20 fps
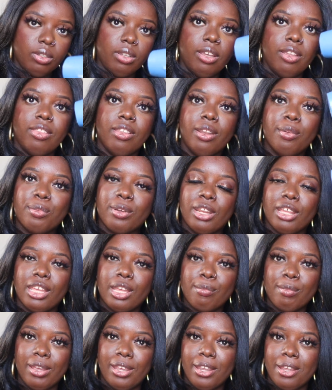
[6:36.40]
And then I'm gonna
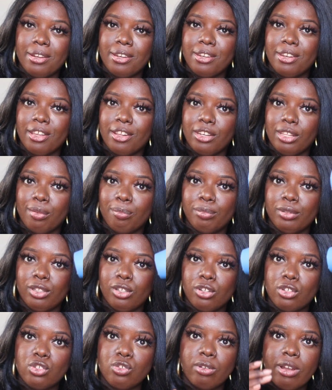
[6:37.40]
get my handy dandy
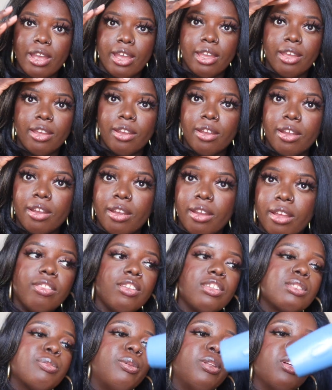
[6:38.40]
blow dryer.
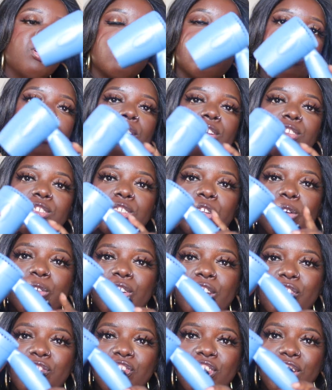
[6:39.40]
This blow dryer is so
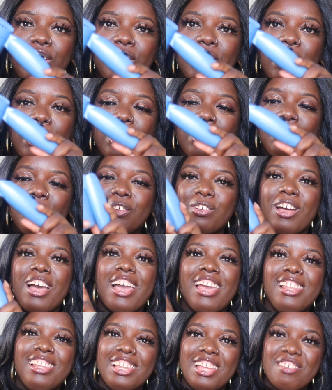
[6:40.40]
nifty and cute.
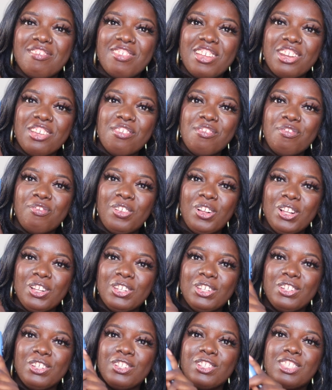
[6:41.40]
I love that it
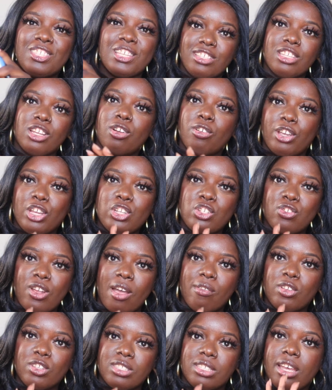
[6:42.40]
folds. It's a great
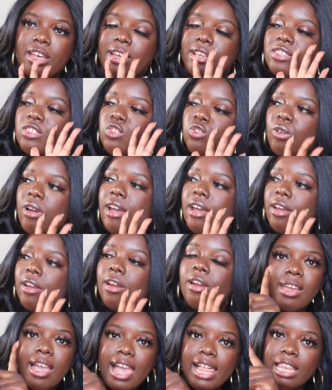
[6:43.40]
travel size
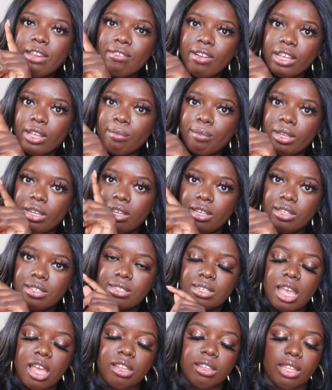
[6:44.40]
dryer. Highly
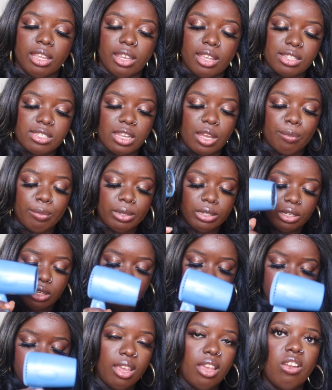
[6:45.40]
recommend. I'll link it down
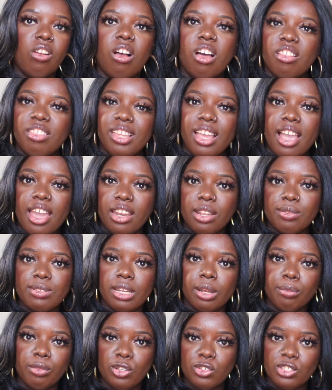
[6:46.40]
below. And all the items
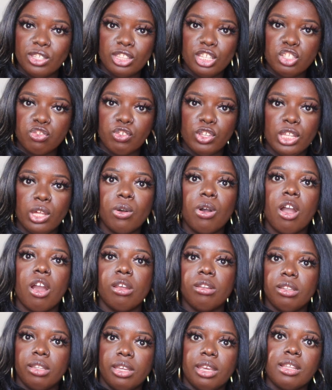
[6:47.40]
that I'm using in this video
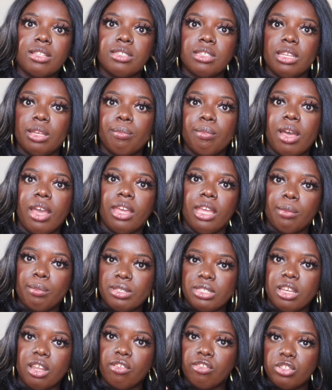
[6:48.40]
are linked in my
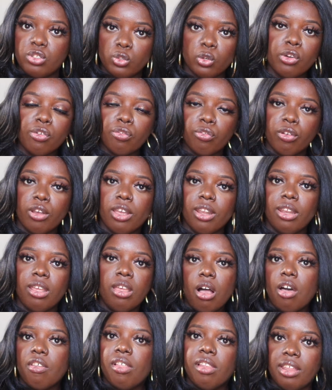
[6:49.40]
Amazon storefront.
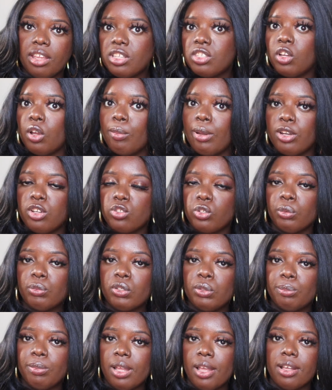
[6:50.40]
All the links are in my
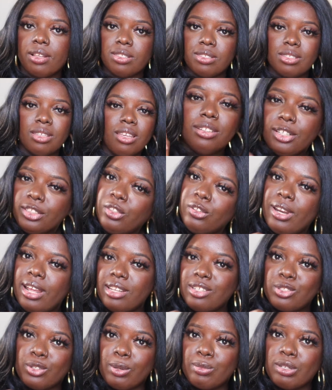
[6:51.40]
description box. Look at
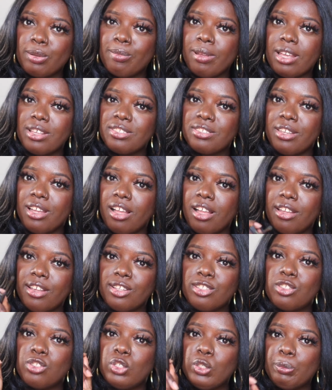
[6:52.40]
that description box, y'all.
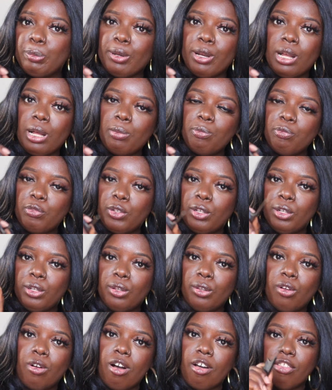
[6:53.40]
It's super helpful.
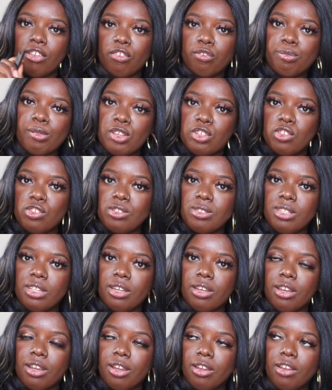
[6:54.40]
All the information is
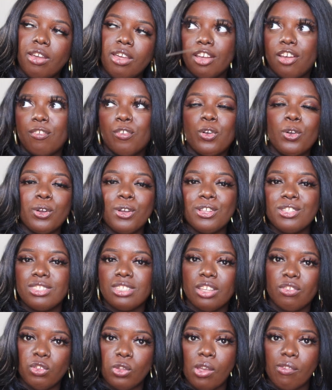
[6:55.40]
there. Of course,
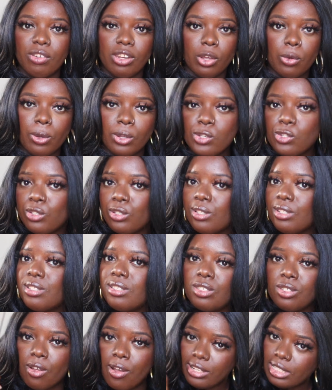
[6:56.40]
if you have any
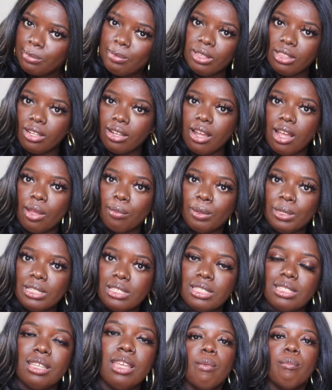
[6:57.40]
questions, talk to me in the
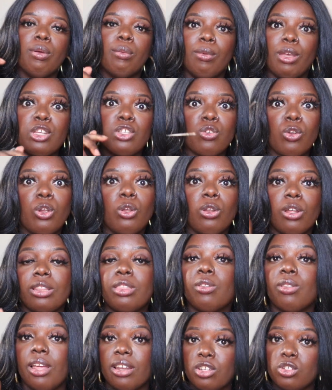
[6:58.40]
comments. But make sure you look
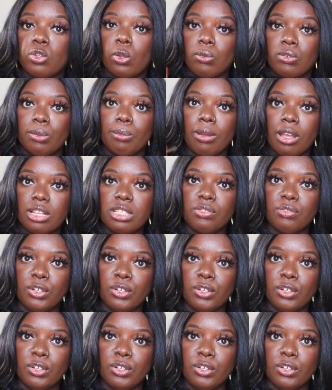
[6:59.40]
through that description box